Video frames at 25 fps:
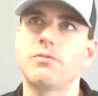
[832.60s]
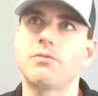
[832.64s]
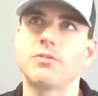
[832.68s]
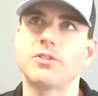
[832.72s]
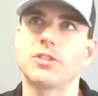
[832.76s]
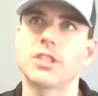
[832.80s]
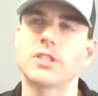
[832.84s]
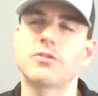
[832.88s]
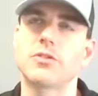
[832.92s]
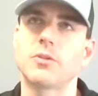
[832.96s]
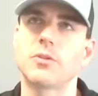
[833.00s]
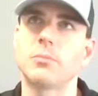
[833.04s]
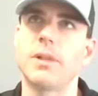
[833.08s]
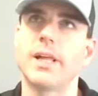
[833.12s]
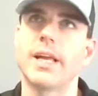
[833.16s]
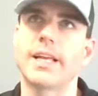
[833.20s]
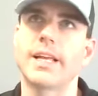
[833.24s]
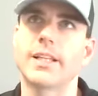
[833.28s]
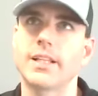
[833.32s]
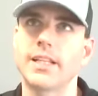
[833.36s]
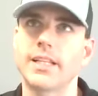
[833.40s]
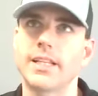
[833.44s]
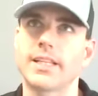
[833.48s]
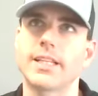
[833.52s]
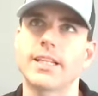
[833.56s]
just from
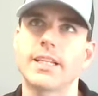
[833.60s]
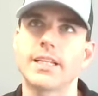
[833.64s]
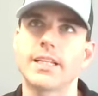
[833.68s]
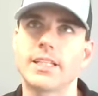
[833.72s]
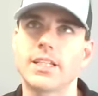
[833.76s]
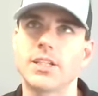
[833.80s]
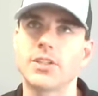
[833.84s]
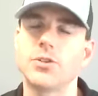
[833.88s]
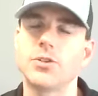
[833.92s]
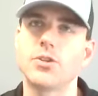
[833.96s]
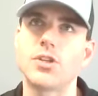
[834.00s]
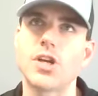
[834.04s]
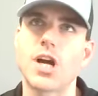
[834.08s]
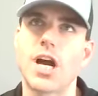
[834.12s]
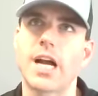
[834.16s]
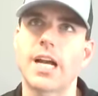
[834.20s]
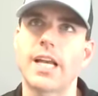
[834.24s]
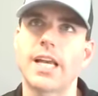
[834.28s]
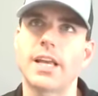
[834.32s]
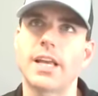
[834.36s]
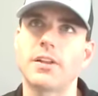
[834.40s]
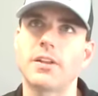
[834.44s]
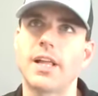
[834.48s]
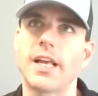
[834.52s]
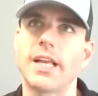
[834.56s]
like listening to you
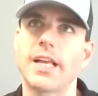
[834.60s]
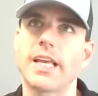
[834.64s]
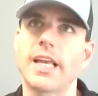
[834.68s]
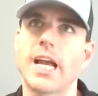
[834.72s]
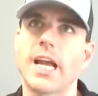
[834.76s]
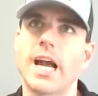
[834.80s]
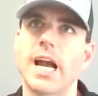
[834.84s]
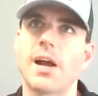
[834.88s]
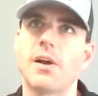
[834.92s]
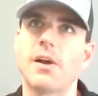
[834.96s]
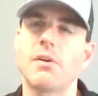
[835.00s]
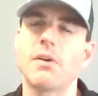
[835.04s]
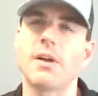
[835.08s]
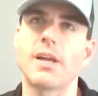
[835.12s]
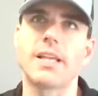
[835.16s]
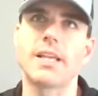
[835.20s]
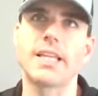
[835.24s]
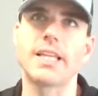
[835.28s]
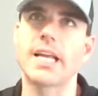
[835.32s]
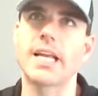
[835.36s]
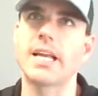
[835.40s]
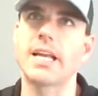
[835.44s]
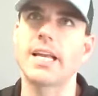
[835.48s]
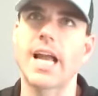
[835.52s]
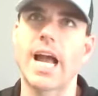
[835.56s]
talking, like
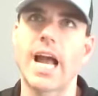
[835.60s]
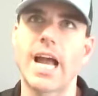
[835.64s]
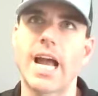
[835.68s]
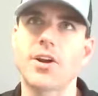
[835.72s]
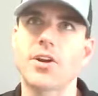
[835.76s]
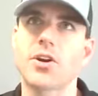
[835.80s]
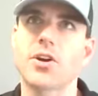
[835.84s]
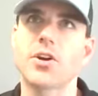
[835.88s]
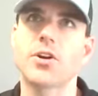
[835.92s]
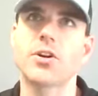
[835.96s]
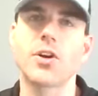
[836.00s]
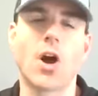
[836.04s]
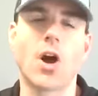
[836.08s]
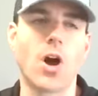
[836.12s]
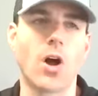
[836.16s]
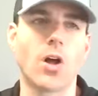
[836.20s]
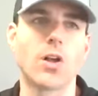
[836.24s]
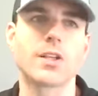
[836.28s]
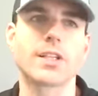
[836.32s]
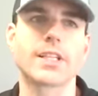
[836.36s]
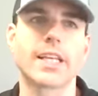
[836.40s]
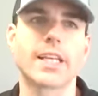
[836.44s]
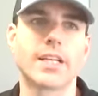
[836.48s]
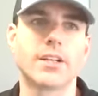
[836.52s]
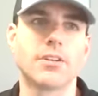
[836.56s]
I heard
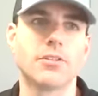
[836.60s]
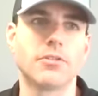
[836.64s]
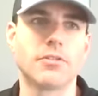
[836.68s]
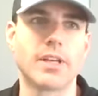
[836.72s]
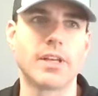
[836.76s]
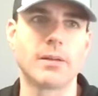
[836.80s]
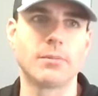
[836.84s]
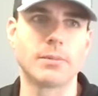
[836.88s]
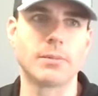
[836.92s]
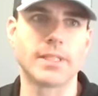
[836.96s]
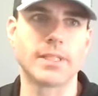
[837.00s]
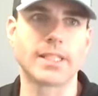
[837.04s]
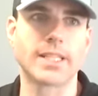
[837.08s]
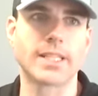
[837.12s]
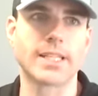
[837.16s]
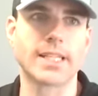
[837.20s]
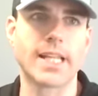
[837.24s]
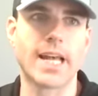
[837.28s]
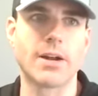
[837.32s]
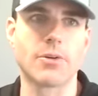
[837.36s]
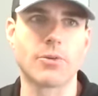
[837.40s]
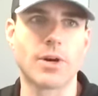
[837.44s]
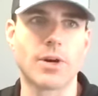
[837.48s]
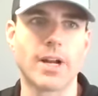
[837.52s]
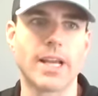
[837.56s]
all single families. Is
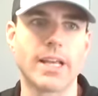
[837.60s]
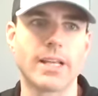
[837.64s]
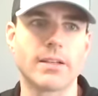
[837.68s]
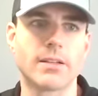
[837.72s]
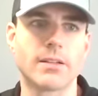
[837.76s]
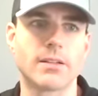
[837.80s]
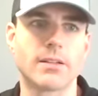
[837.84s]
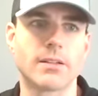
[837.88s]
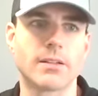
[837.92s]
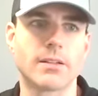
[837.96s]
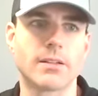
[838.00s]
that right?